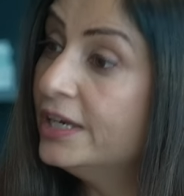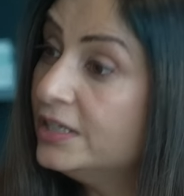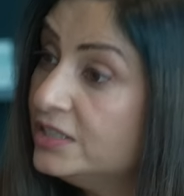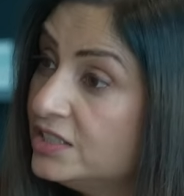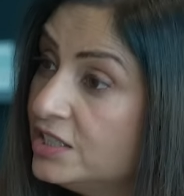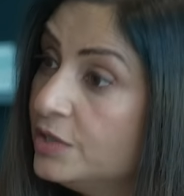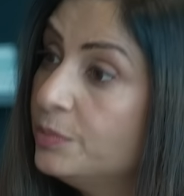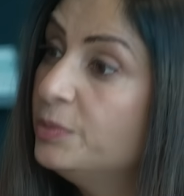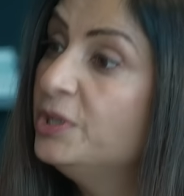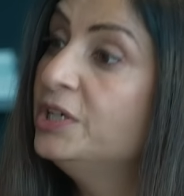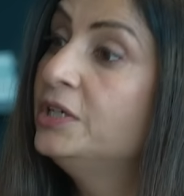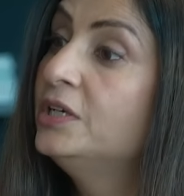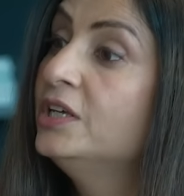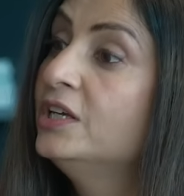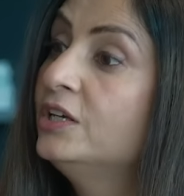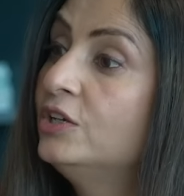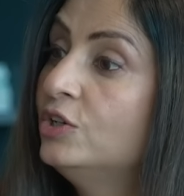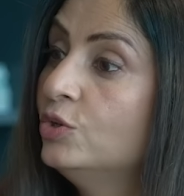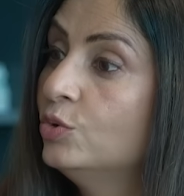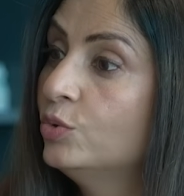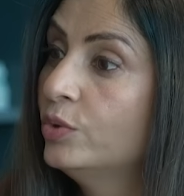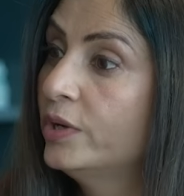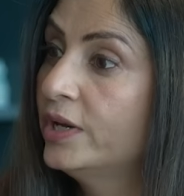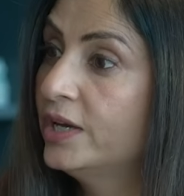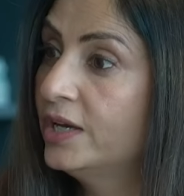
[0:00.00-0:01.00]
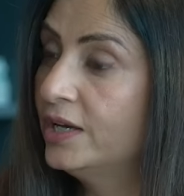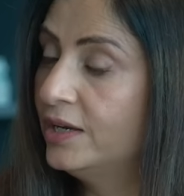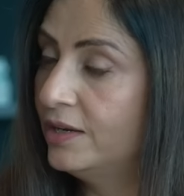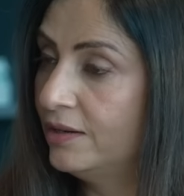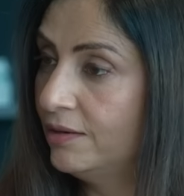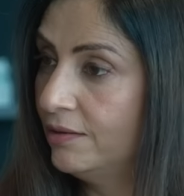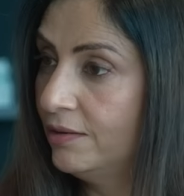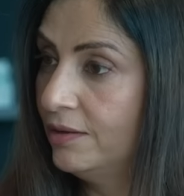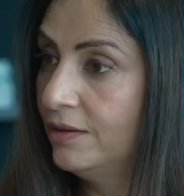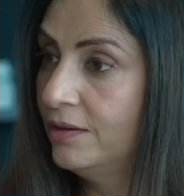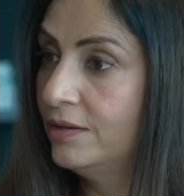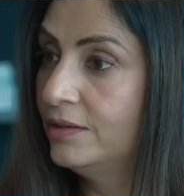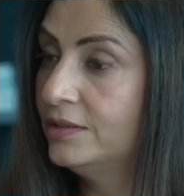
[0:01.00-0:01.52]
LGBTQA
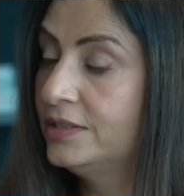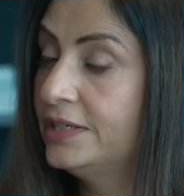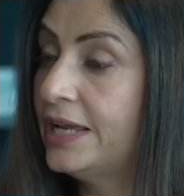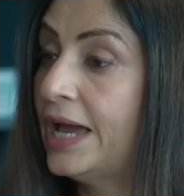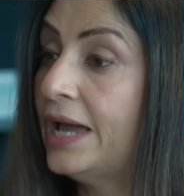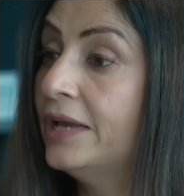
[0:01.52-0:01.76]
uh, mm.